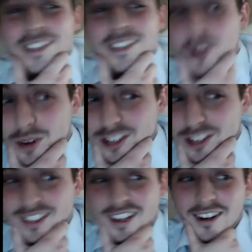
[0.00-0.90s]
your
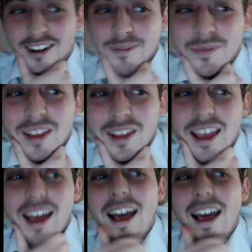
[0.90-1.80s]
question, Sarah.
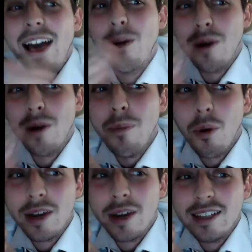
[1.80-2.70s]
At what
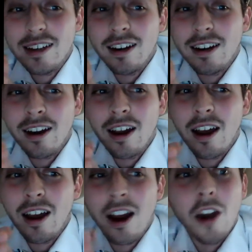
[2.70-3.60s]
point
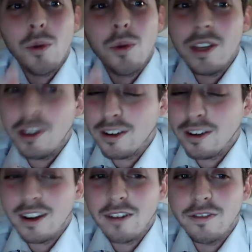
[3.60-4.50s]
are we good
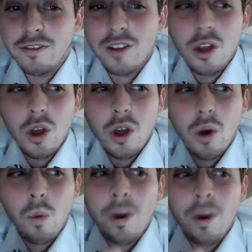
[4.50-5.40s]
enough?
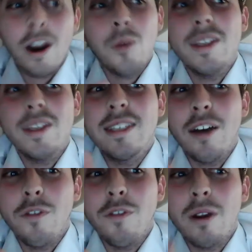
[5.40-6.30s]
When are we
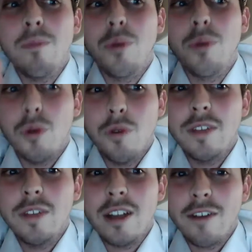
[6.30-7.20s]
self
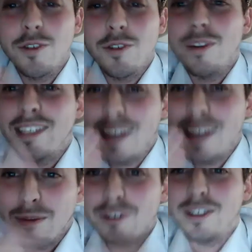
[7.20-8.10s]
improved enough to
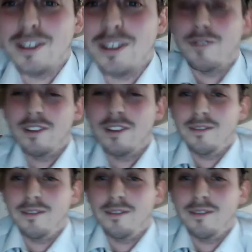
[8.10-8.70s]
accept ourselves?